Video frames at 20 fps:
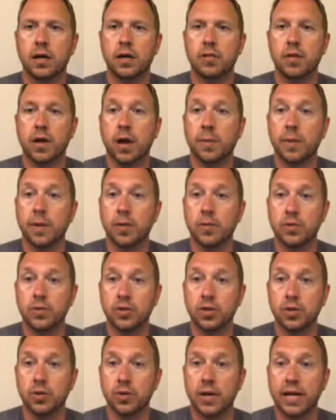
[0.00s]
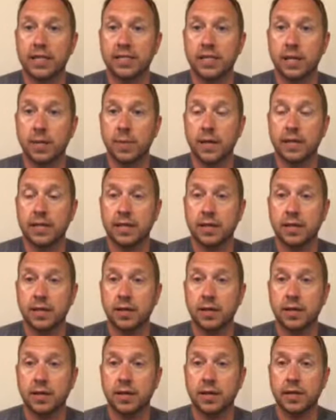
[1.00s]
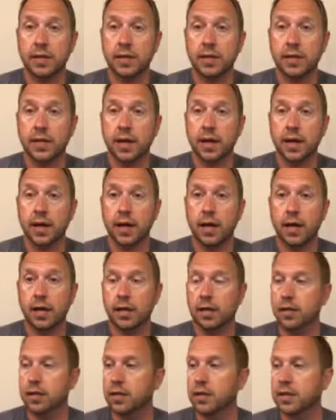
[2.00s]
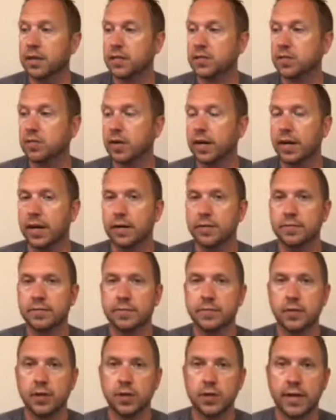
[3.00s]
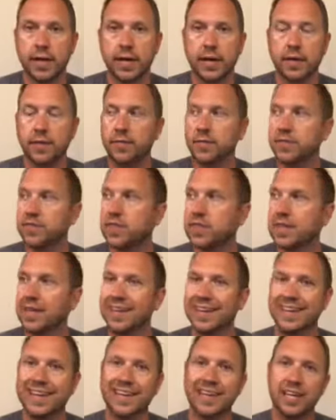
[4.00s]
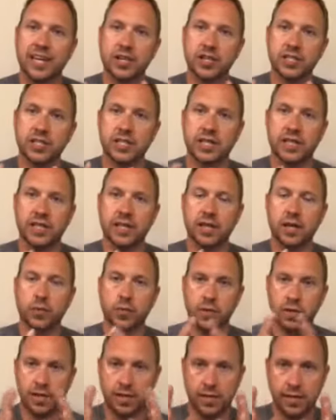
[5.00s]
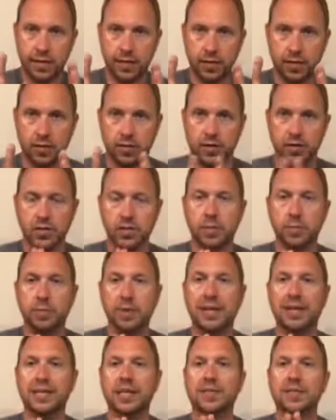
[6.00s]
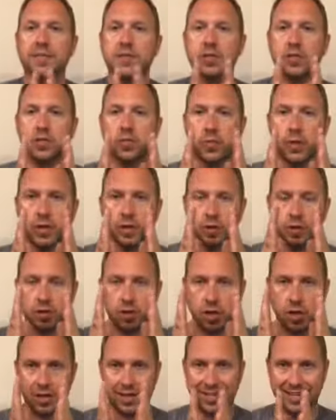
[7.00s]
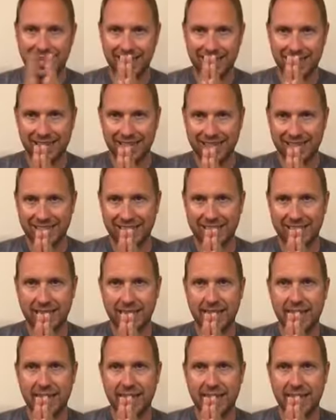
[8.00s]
Robin, it was you asking about the heel thing? Yeah? That's great. Okay. Here's the thing with the heel. There's a big difference between your dog and heeling,